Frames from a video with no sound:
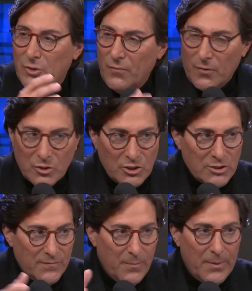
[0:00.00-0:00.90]
two
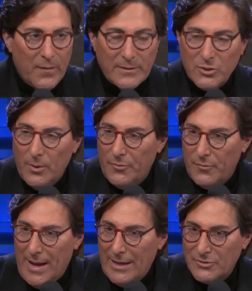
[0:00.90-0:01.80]
versions of a bill that's going
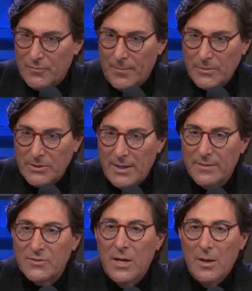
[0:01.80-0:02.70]
through the House of
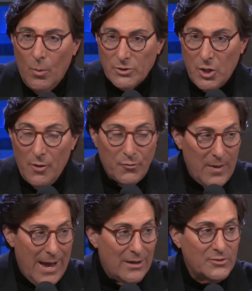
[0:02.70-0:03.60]
Representatives. Right. Well, it's gone through
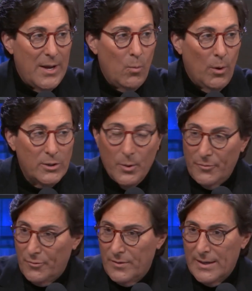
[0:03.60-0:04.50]
the House, and one
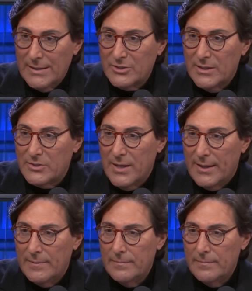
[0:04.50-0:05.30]
going through the United States Senate.